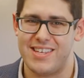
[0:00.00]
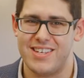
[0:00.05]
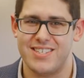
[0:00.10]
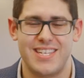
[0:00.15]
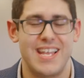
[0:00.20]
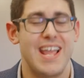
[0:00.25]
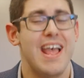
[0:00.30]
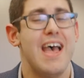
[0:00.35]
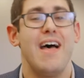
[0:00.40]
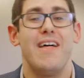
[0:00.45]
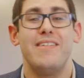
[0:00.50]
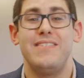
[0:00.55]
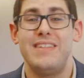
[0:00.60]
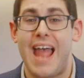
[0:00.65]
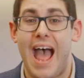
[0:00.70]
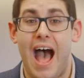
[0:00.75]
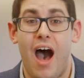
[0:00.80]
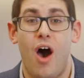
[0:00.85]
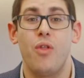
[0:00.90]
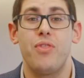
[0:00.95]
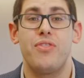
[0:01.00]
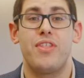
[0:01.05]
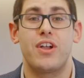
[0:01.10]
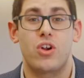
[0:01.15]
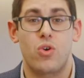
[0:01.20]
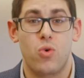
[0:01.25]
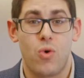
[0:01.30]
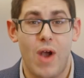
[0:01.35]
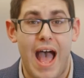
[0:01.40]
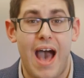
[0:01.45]
You see, now the
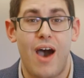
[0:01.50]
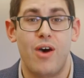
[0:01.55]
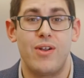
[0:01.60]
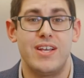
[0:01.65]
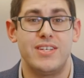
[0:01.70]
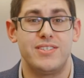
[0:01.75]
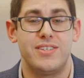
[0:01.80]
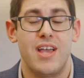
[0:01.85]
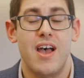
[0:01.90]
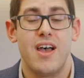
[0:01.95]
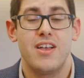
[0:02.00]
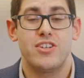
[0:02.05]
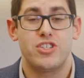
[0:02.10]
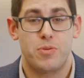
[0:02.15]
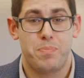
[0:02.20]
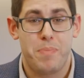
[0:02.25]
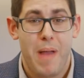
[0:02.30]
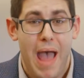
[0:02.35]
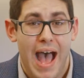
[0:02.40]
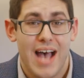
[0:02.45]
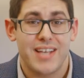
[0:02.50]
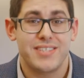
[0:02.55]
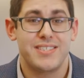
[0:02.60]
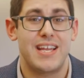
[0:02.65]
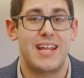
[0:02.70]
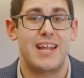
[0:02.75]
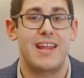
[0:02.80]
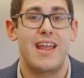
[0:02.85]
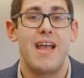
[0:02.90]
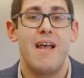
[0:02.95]
crowd is
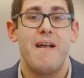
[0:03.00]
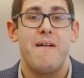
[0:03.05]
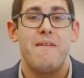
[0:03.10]
surpassing